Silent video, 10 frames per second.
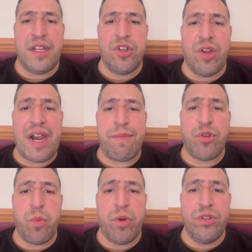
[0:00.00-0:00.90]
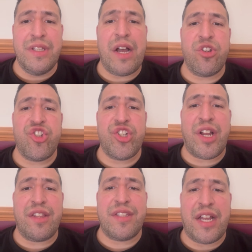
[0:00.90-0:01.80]
Your laptop will now
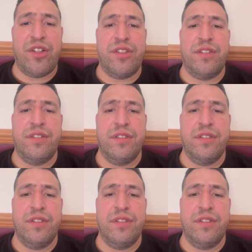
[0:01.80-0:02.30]
shut down.